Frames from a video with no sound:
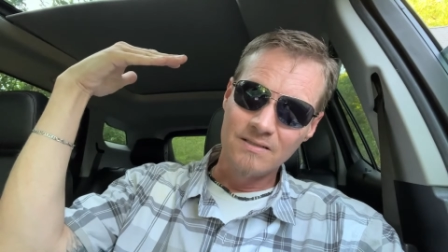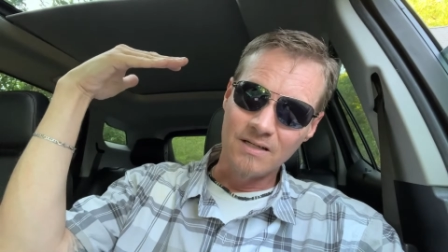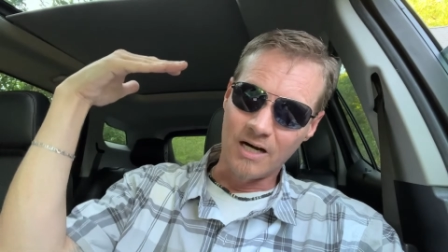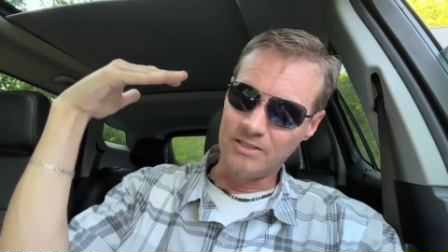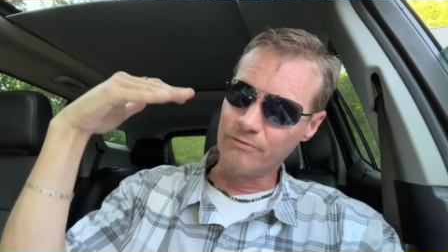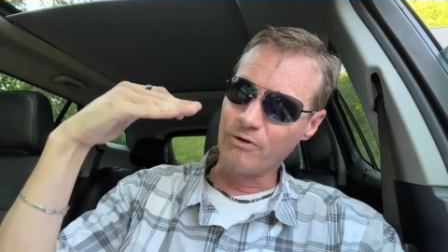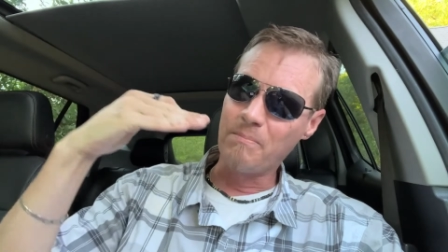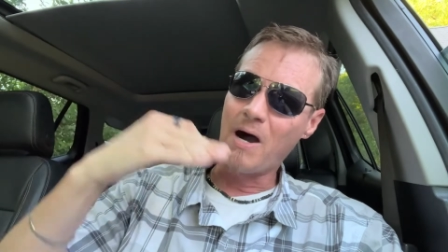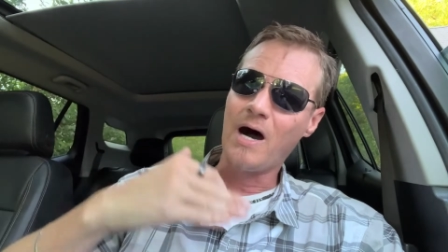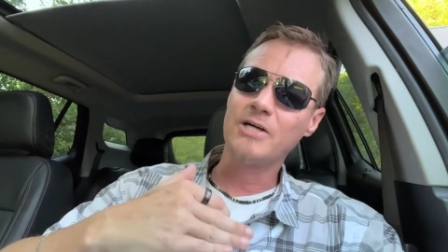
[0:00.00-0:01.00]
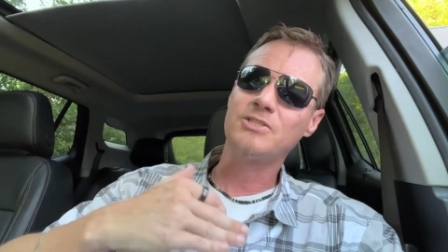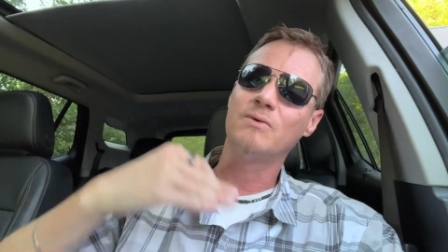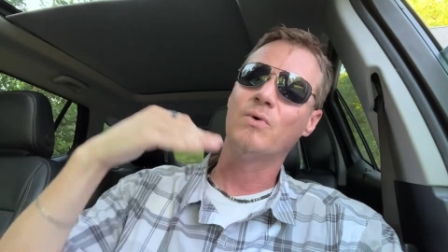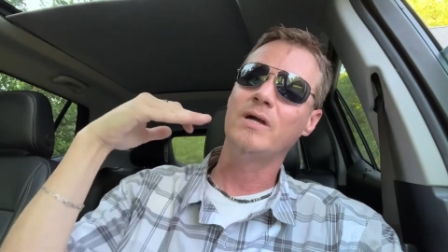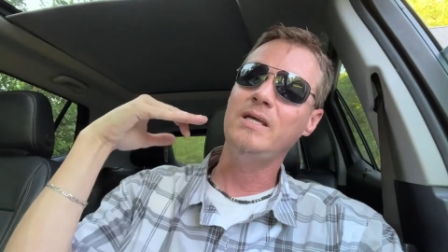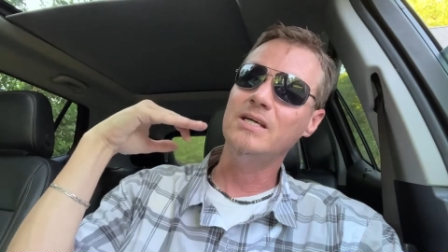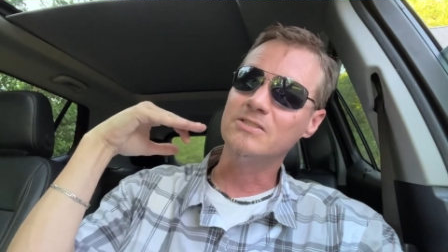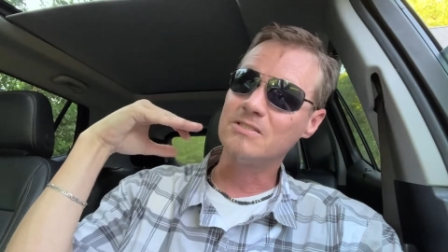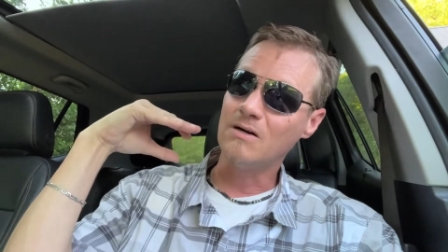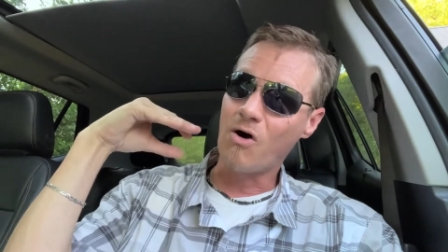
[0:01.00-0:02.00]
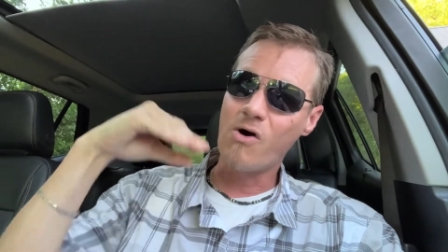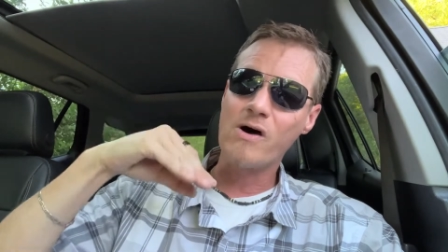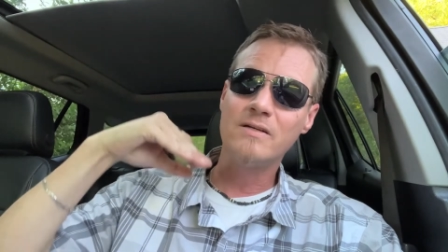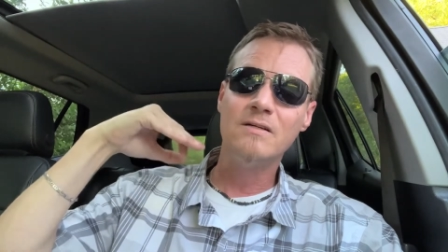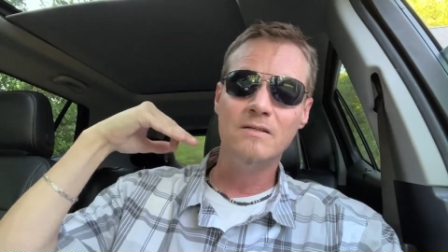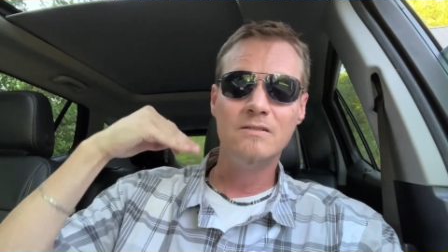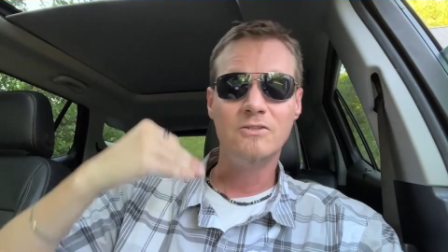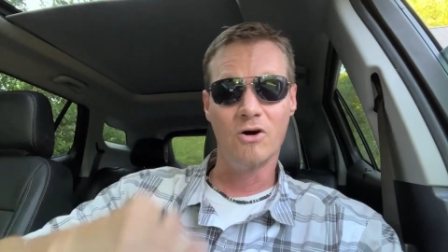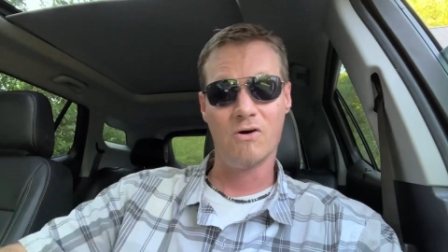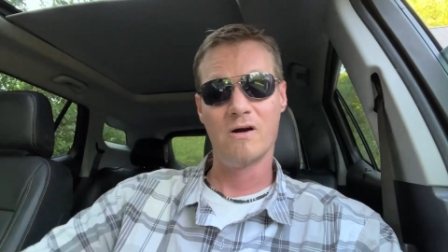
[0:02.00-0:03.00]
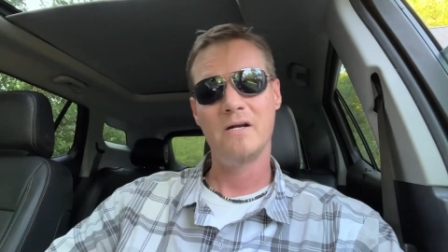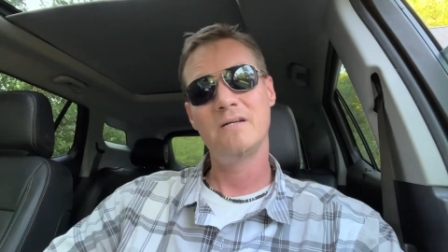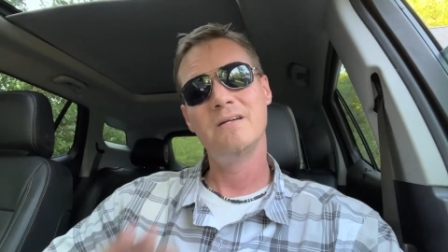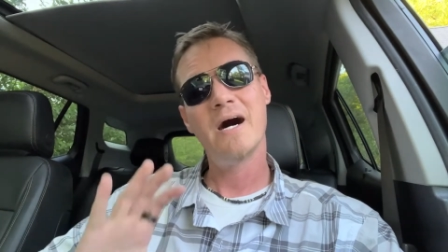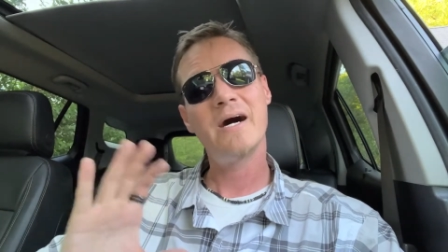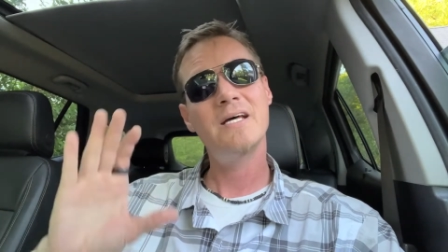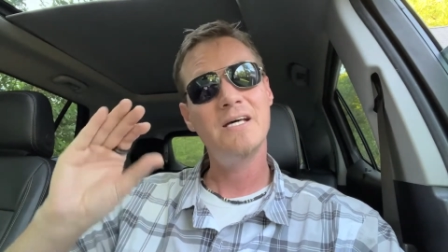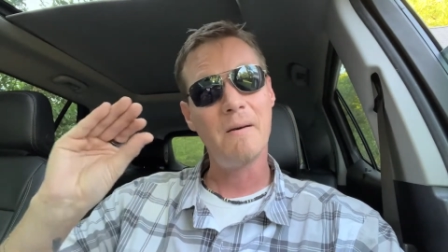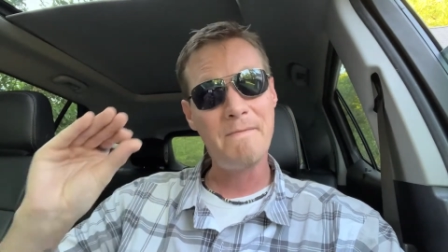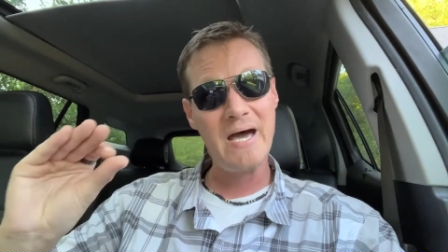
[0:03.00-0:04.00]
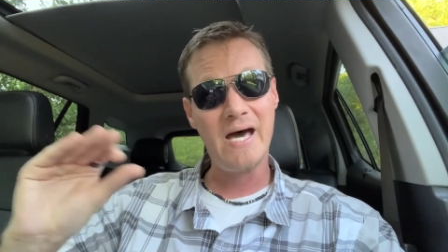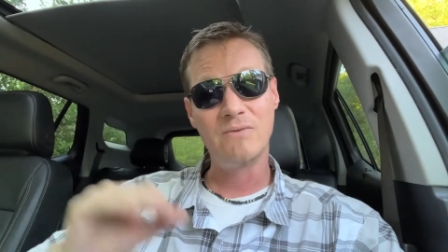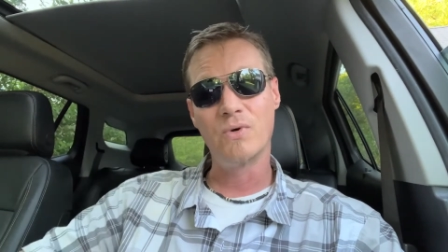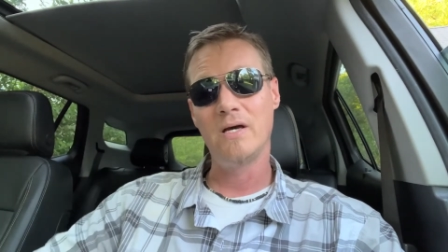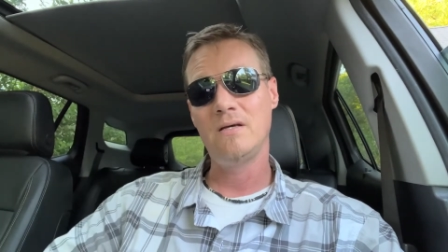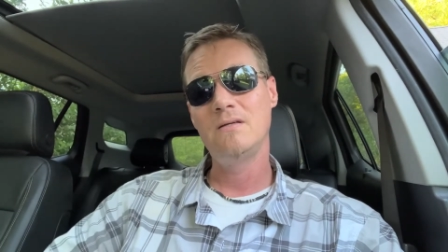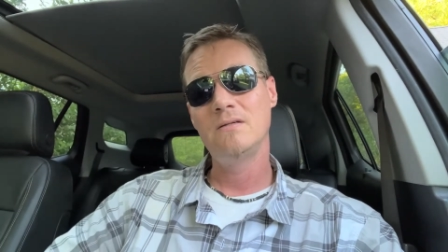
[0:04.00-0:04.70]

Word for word: a different posture where he is on guard, not in a bad way.